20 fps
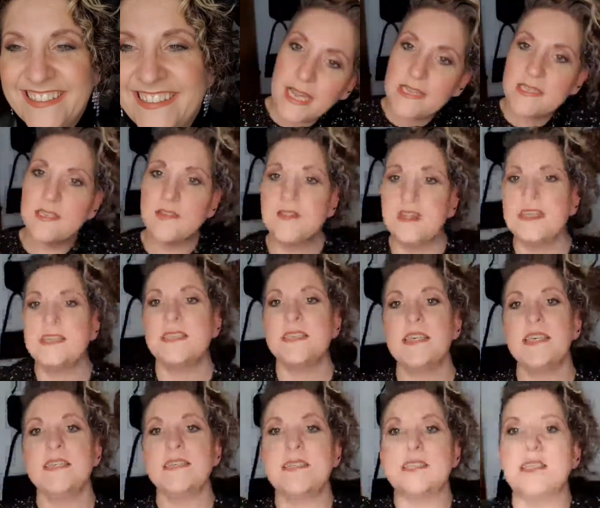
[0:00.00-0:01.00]
Okay, so this
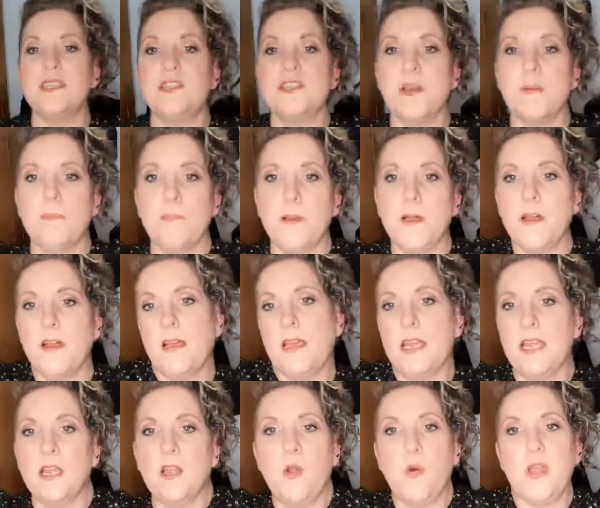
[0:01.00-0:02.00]
is the jumper
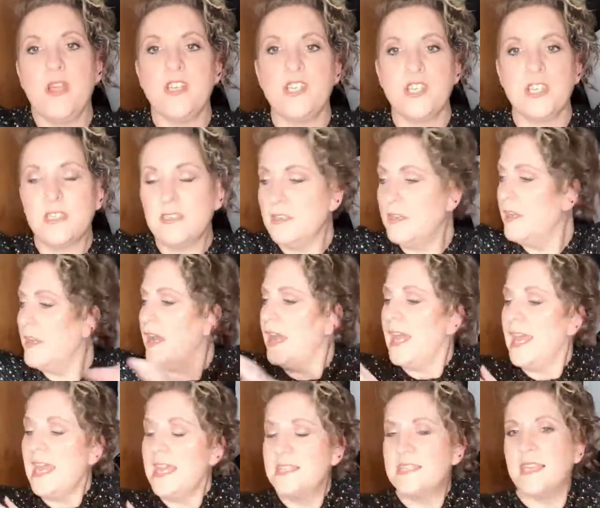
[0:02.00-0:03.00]
in question.
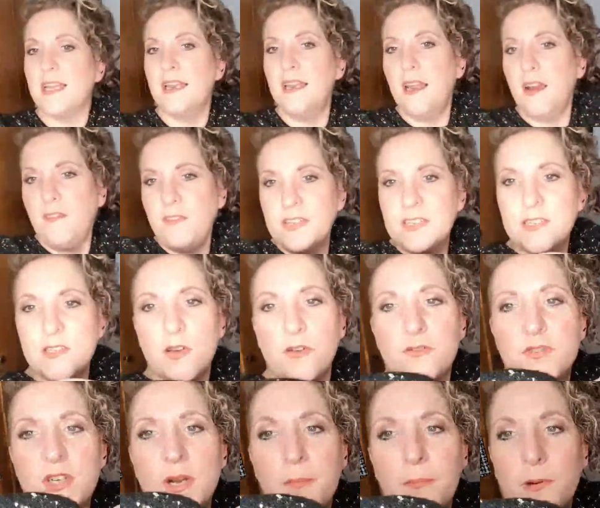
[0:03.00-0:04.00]
It's a lovely
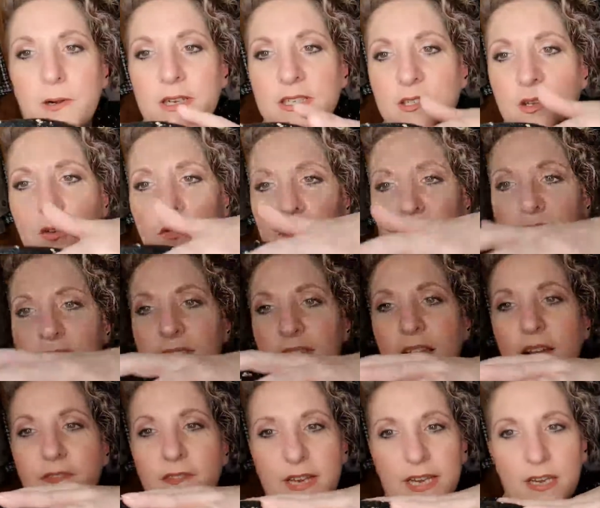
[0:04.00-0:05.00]
soft jumper and it's got these
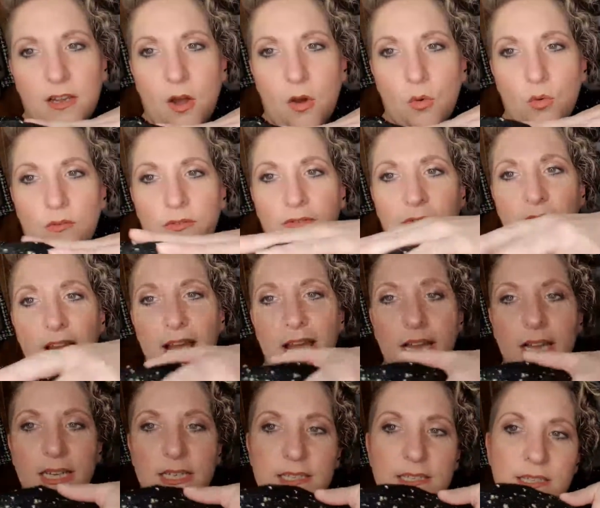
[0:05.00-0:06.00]
lovely gold
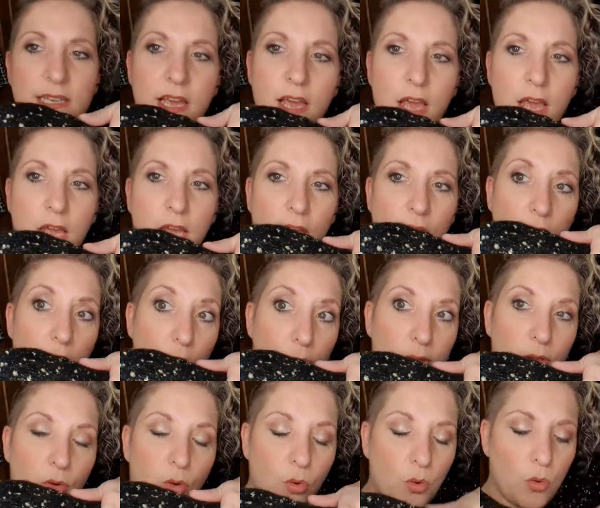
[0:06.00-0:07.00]
flecks
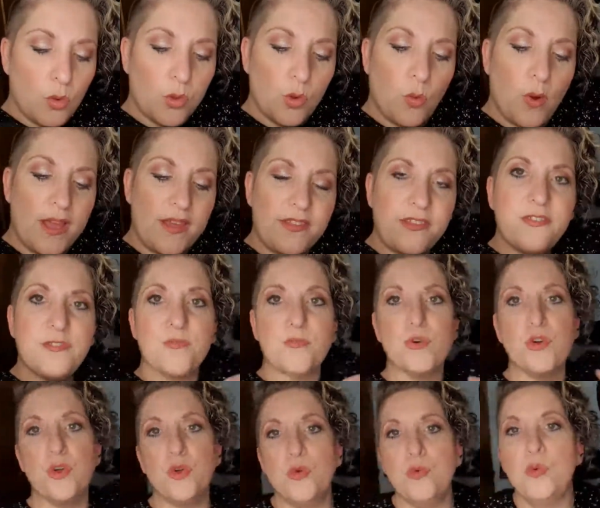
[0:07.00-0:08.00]
going all the way
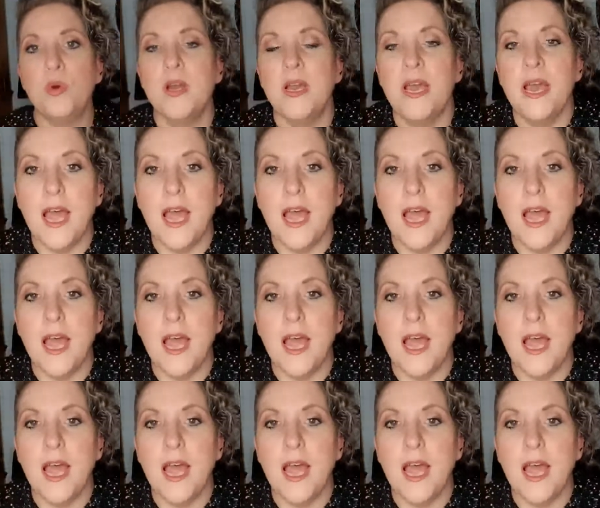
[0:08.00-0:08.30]
through.